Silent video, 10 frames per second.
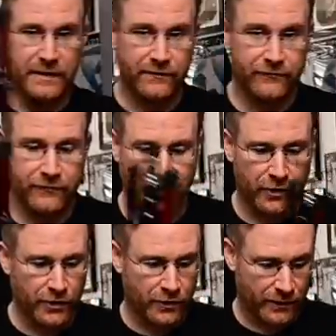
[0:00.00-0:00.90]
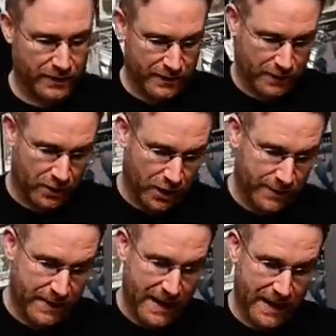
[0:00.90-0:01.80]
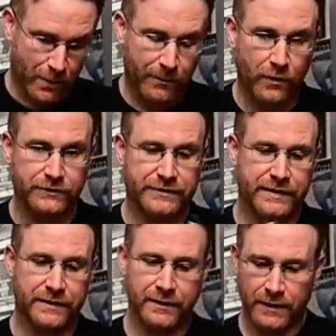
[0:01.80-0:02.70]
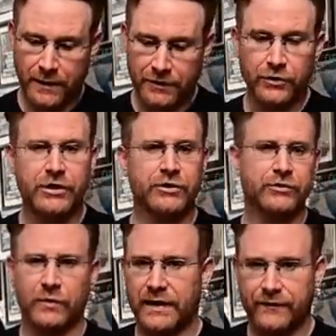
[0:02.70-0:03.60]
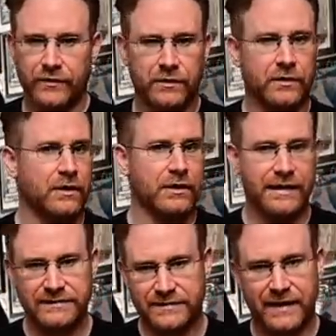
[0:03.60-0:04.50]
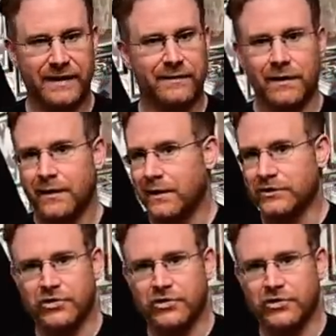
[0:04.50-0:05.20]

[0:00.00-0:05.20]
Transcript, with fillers: Manfrotto carbon nanopole stand. You can use whatever, a light stand, a